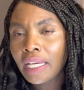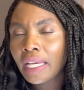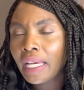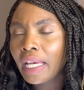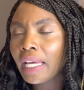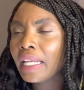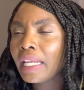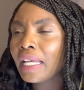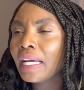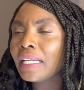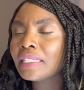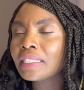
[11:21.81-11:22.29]

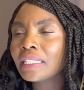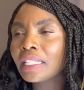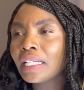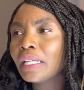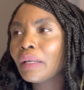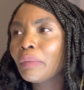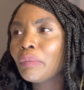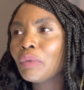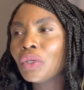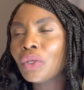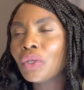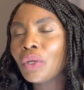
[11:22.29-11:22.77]
And I tell
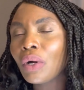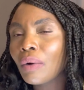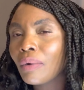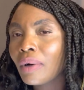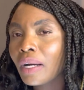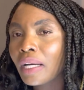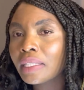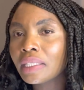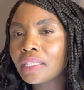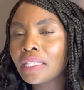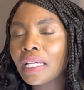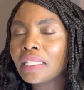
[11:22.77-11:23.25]
them, you know
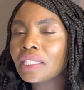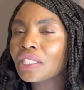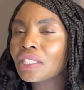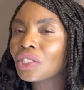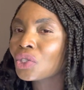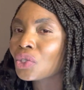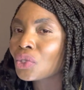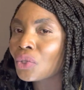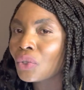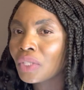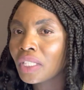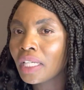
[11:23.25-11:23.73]
what, that
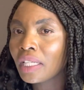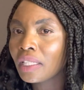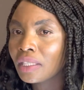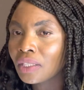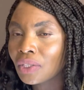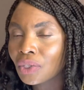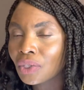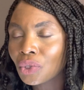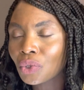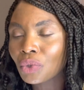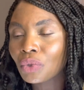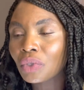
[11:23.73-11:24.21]
is not the
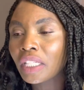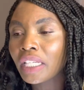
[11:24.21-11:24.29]
issue.